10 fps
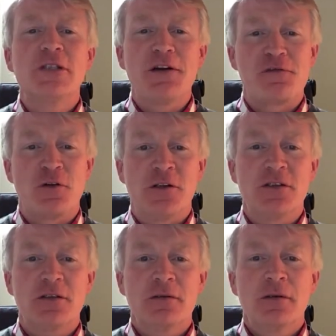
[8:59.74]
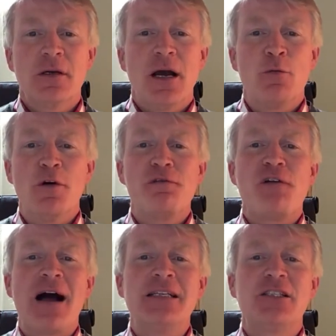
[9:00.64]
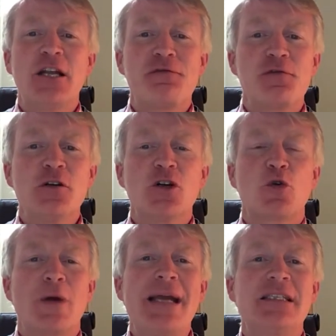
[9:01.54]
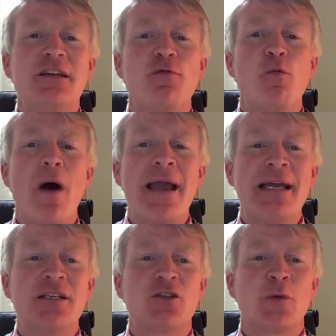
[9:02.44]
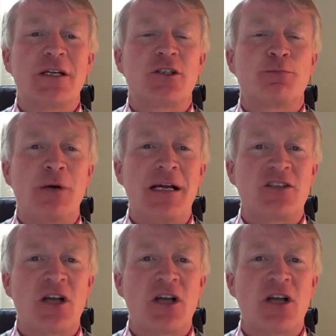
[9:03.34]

different and we'll find different creative ways to express